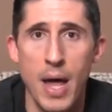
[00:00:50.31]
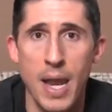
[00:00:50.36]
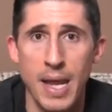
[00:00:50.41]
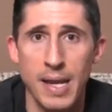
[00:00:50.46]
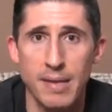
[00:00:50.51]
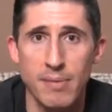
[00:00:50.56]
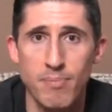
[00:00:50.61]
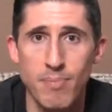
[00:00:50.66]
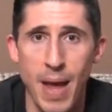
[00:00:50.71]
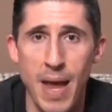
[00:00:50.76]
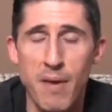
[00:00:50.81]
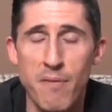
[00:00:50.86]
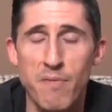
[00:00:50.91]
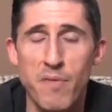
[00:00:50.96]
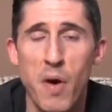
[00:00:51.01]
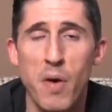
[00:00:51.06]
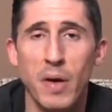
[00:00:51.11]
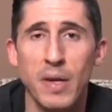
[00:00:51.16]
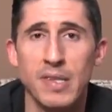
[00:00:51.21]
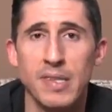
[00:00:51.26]
and its main
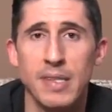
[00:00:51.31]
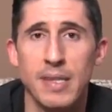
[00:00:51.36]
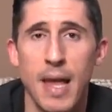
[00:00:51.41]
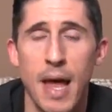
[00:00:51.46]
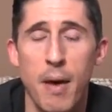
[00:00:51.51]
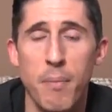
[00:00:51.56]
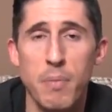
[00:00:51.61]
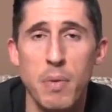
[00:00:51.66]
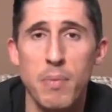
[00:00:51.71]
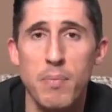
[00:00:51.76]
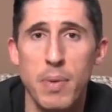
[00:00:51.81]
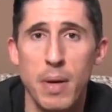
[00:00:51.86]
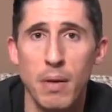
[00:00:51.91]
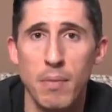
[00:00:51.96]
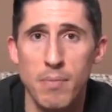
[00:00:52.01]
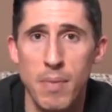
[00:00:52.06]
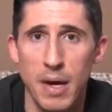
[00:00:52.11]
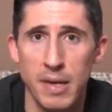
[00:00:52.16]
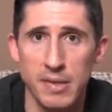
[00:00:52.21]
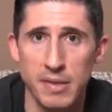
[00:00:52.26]
focus is to help you
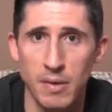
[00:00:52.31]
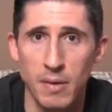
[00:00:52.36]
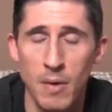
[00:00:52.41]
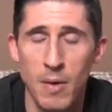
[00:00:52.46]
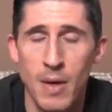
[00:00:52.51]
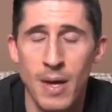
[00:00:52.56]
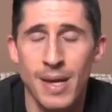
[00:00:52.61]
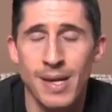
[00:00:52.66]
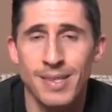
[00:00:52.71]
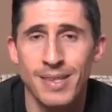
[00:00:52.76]
build muscle.